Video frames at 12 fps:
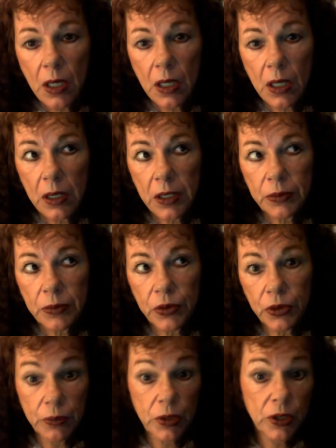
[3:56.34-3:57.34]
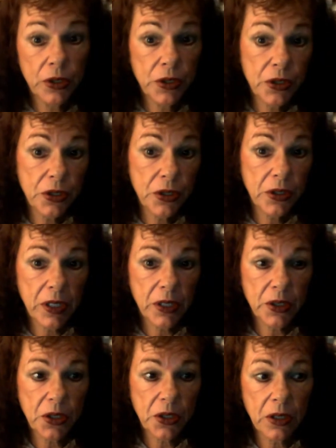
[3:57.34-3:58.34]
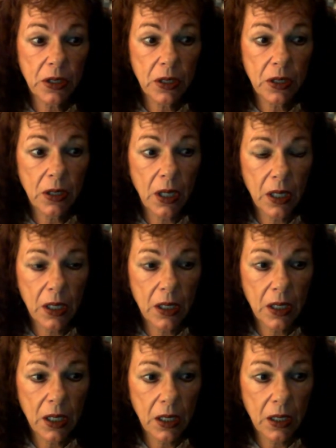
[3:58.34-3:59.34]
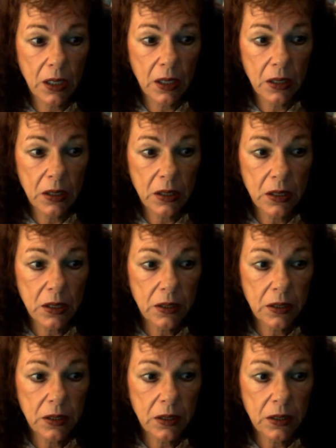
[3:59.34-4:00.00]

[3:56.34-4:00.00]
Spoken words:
rumors that get started online, and